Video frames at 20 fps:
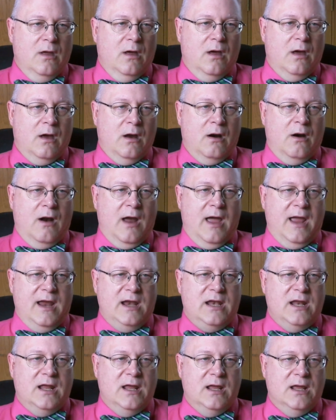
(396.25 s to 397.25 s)
All
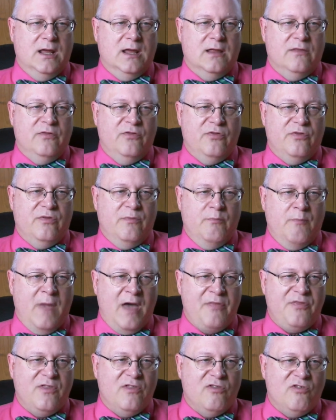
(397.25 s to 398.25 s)
right,
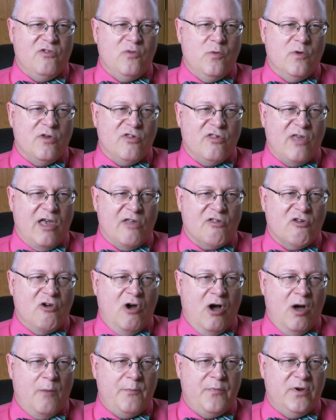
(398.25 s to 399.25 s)
methods to assess
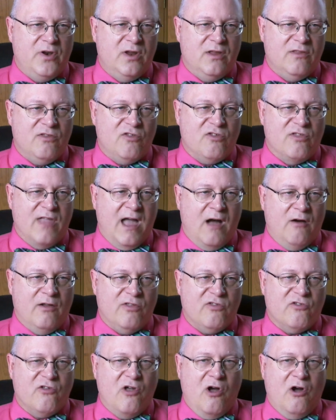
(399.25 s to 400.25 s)
competence. Now
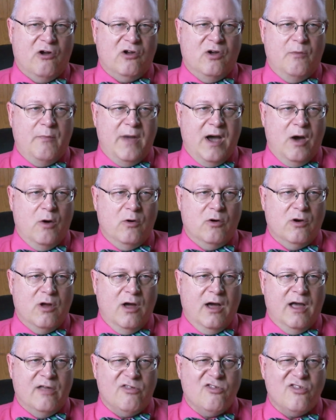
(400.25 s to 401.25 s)
let's talk about
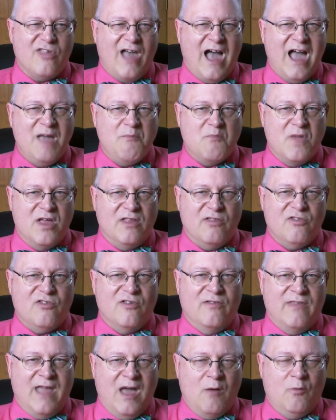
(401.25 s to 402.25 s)
assignments,
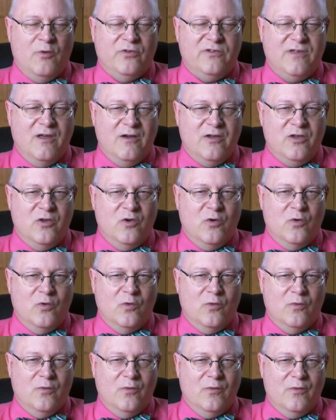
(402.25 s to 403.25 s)
and that will tell
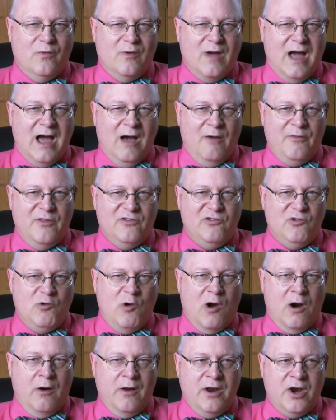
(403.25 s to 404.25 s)
you how the two
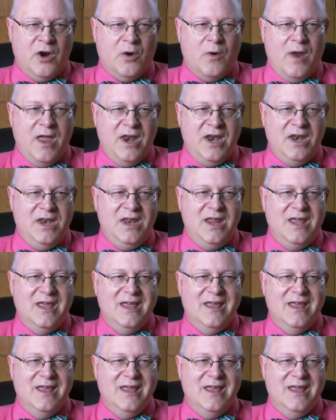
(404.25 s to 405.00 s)
are integrated.